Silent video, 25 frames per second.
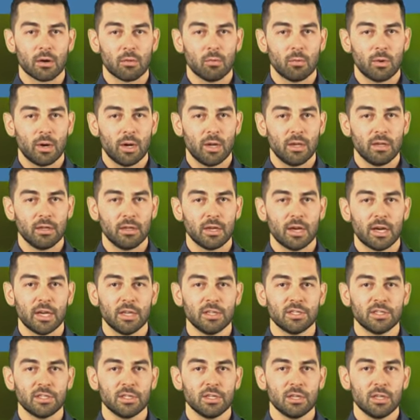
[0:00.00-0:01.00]
while the
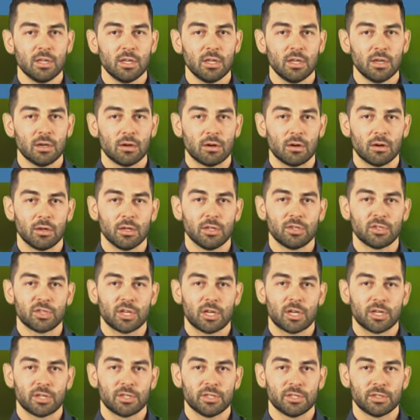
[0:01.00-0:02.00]
ICE only
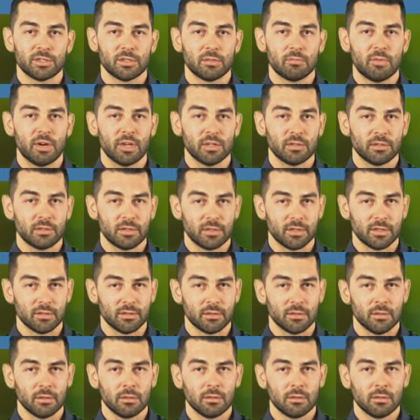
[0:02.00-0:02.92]
charges the batteries.